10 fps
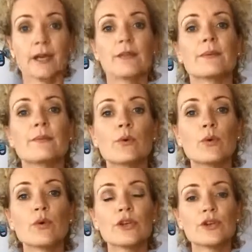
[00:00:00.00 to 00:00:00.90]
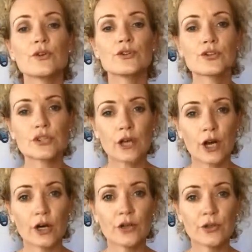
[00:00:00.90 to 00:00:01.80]
The more you
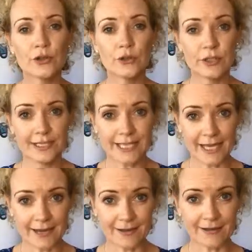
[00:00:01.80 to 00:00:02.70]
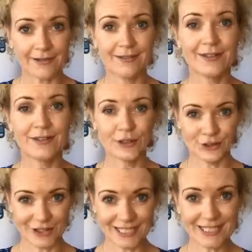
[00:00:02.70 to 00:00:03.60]
slow down
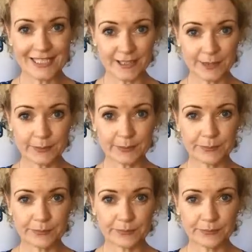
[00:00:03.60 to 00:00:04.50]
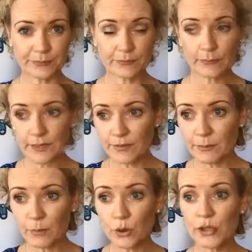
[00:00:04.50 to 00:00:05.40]
your eating, the
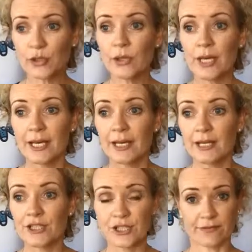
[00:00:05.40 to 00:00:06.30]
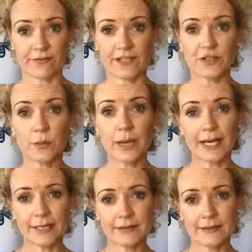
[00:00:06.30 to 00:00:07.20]
more you shift this
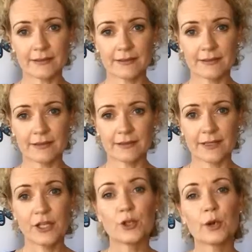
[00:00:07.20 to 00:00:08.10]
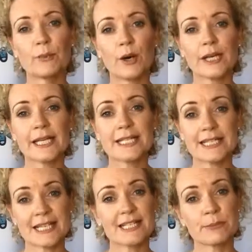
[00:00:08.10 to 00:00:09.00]
weight, your body
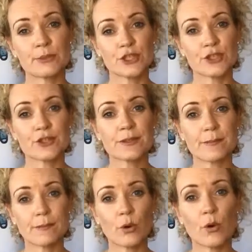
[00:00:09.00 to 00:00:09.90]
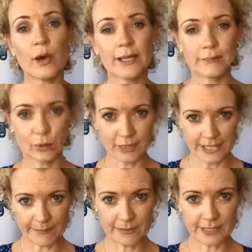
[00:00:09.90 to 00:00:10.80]
starts to produce more and more
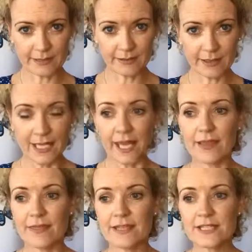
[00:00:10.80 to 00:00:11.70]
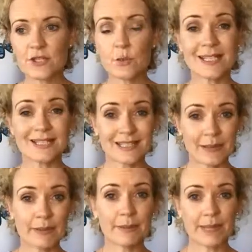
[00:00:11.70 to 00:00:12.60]
leptin. And this is why
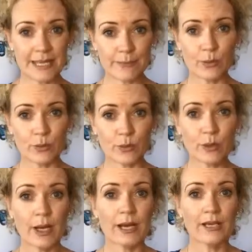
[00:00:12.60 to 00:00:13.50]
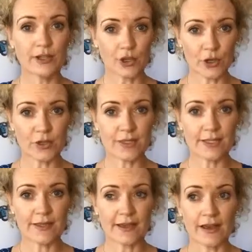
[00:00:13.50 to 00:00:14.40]
slimmer people notice
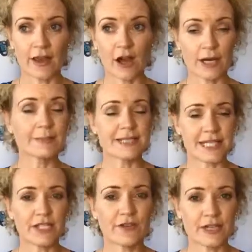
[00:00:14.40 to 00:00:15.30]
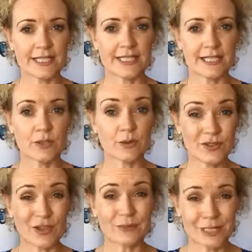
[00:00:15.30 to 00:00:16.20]
the I'm satisfied signal
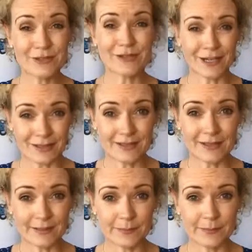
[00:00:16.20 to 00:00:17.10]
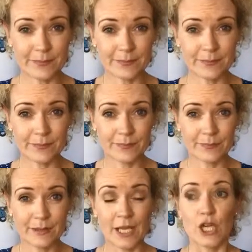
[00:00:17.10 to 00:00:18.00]
so much faster.
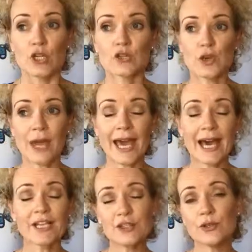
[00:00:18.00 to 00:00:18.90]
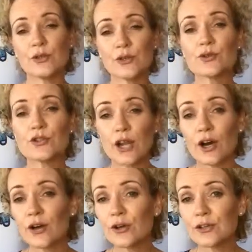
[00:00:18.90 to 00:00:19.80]
So how do you
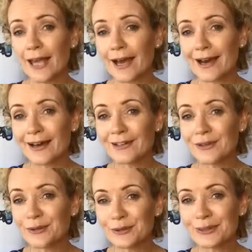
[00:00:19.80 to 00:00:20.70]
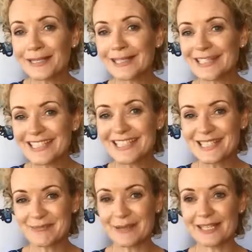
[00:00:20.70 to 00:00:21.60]
slow down your eating
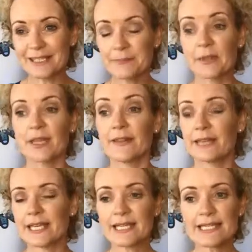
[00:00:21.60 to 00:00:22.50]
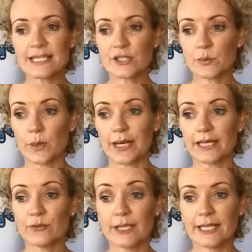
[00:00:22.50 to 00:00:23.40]
speed? The easiest
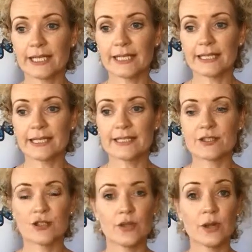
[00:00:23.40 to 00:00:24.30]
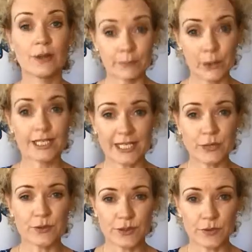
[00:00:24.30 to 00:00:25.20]
way really is to put down
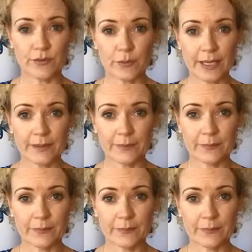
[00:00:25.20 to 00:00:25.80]
your silverware.